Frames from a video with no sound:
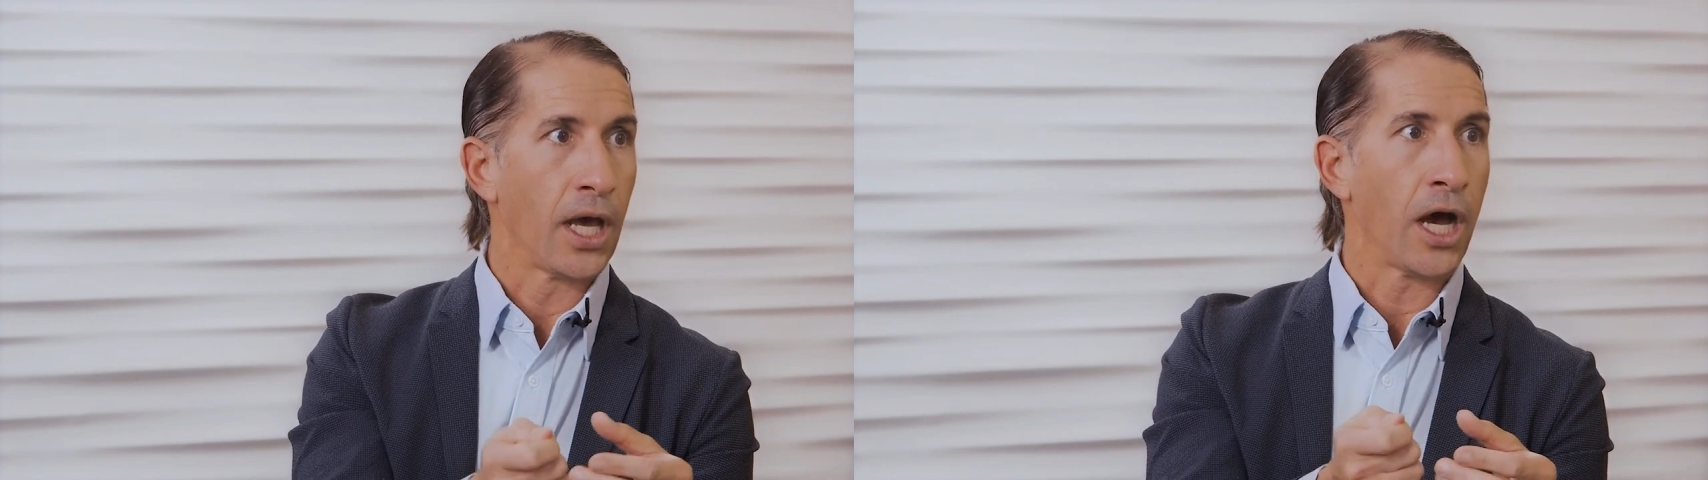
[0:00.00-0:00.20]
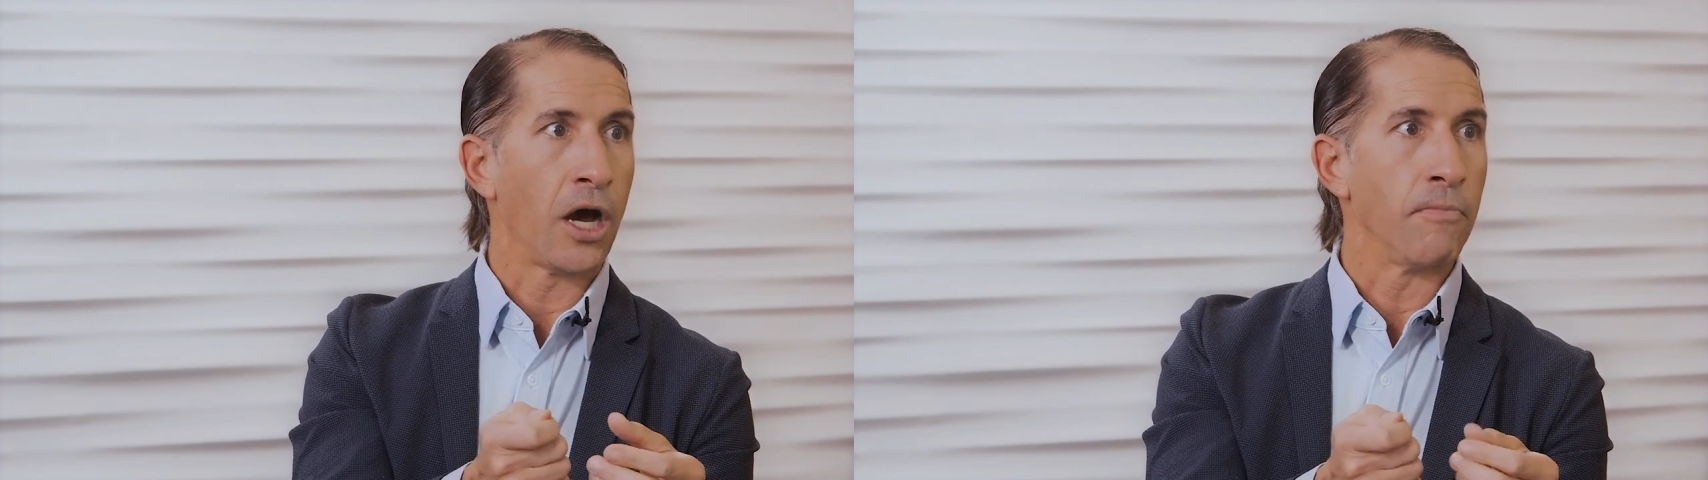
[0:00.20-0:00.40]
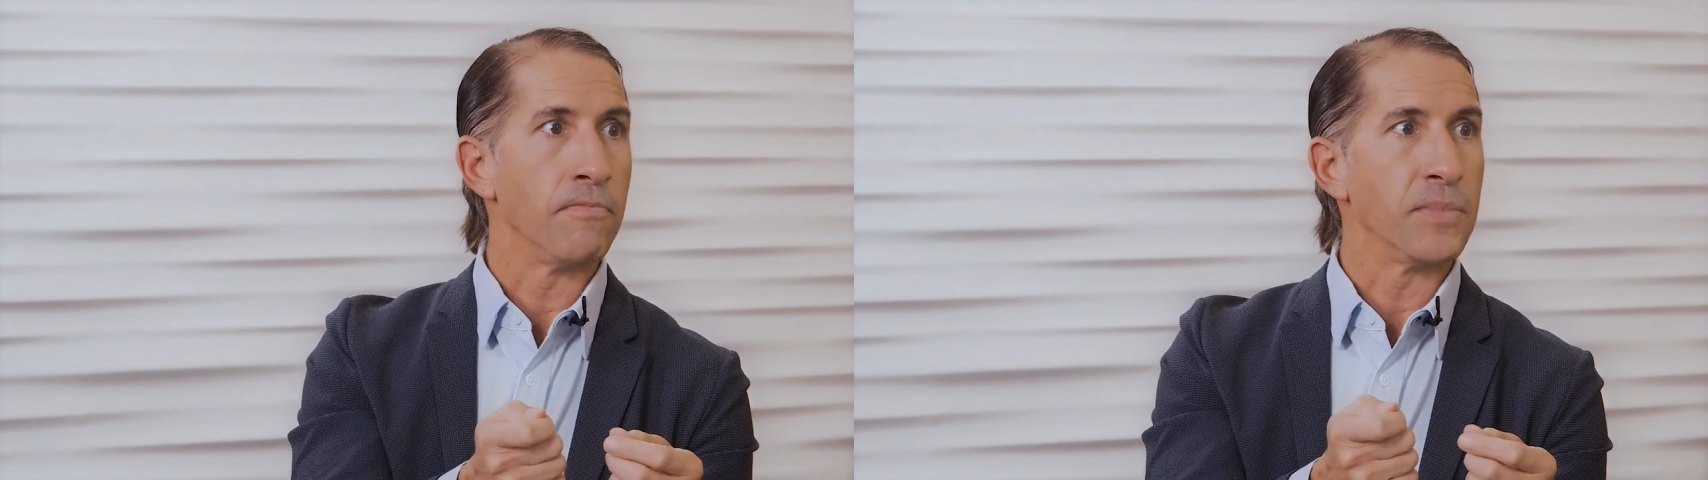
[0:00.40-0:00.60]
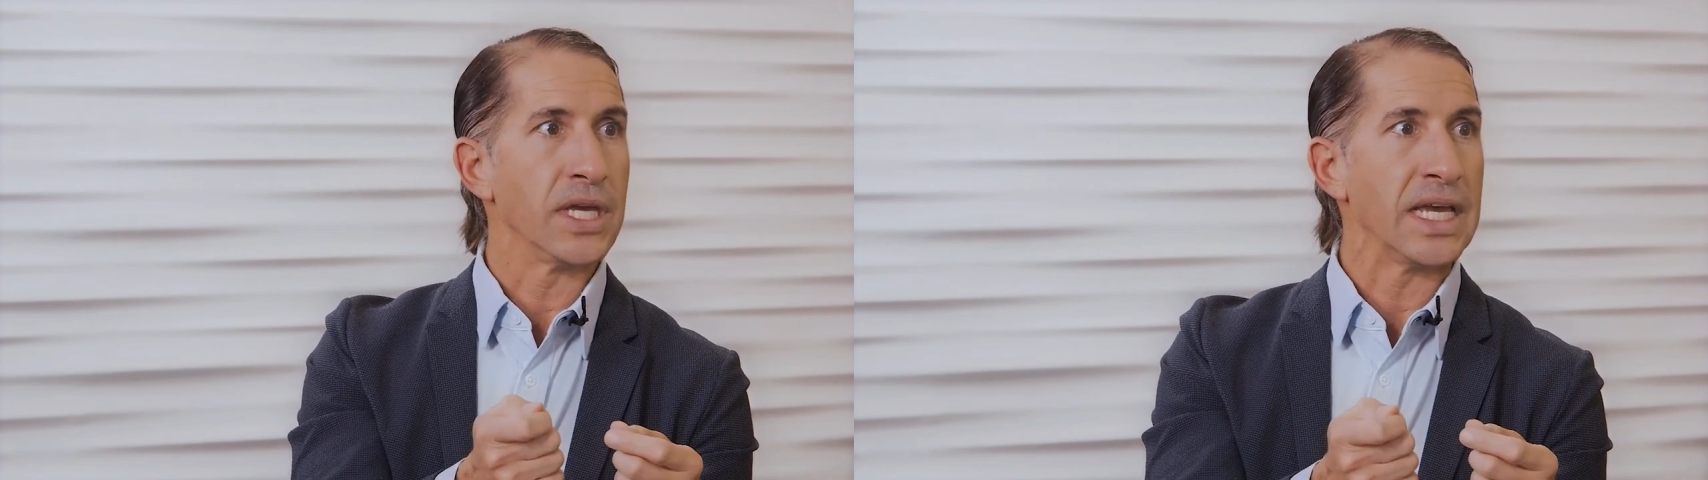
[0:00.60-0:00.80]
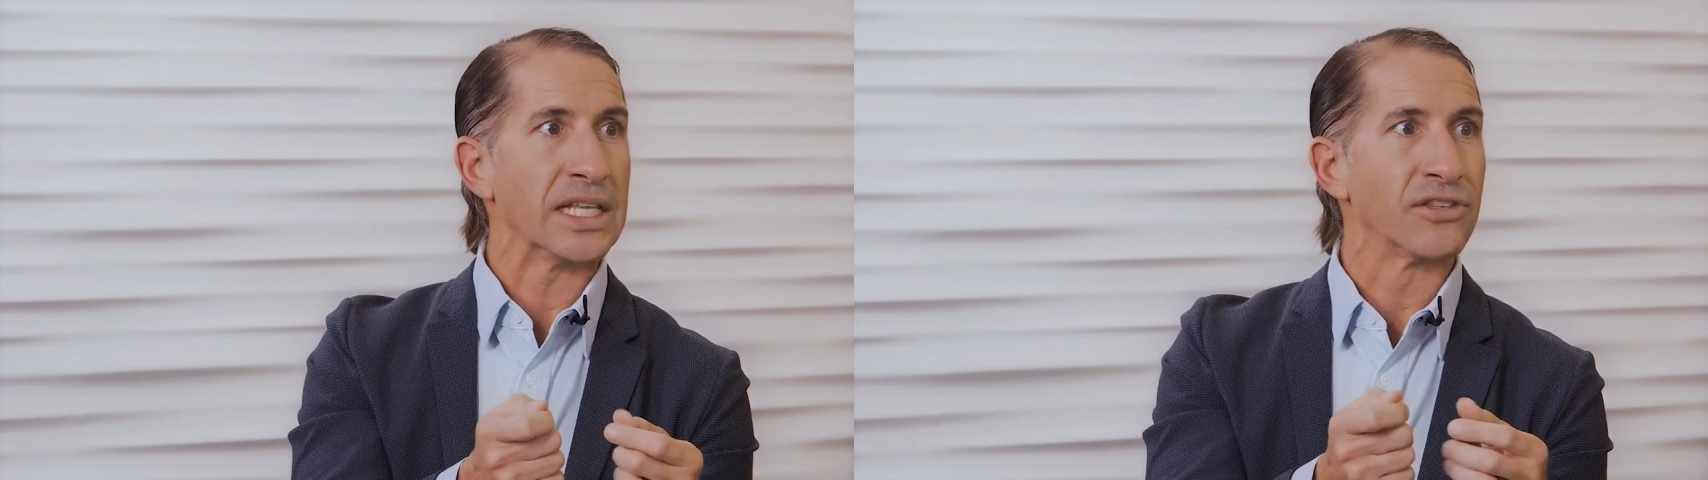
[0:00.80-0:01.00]
um,
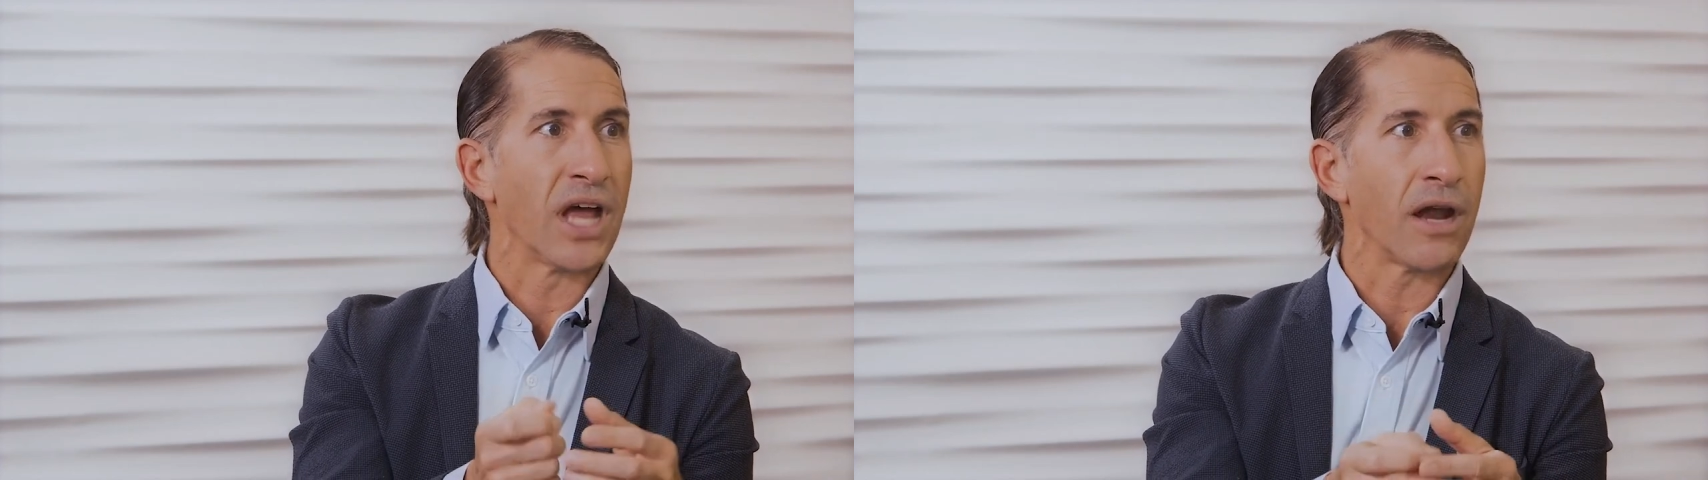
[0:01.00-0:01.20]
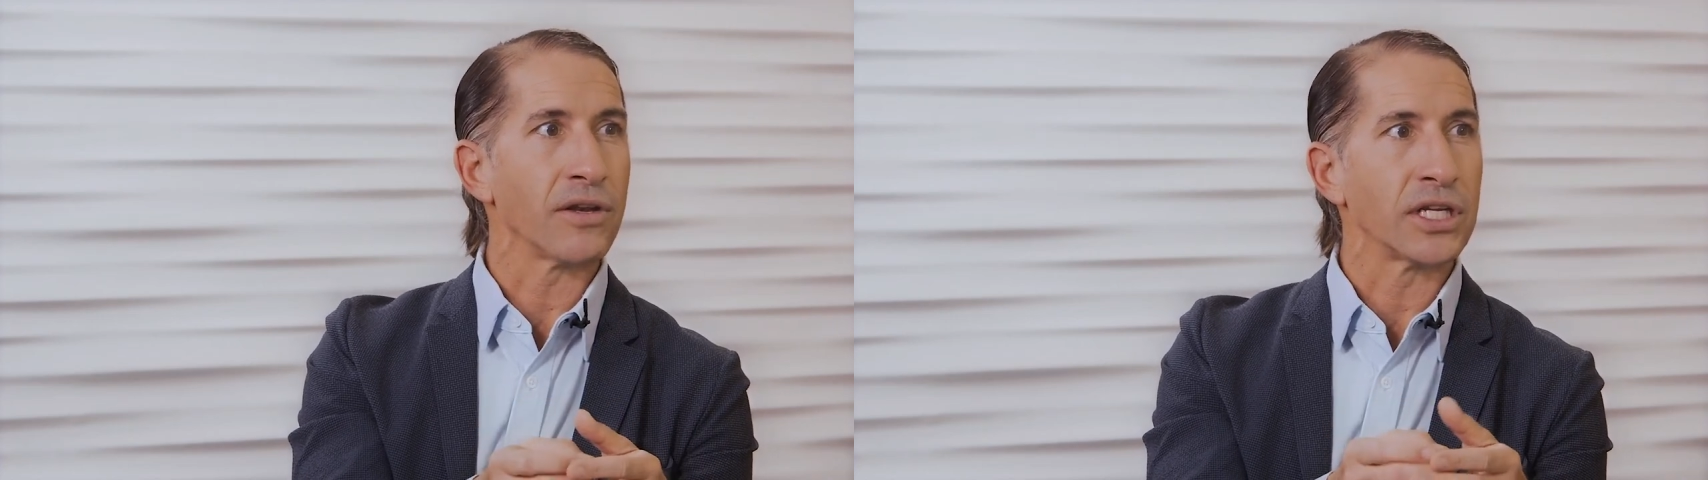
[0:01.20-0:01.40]
it's not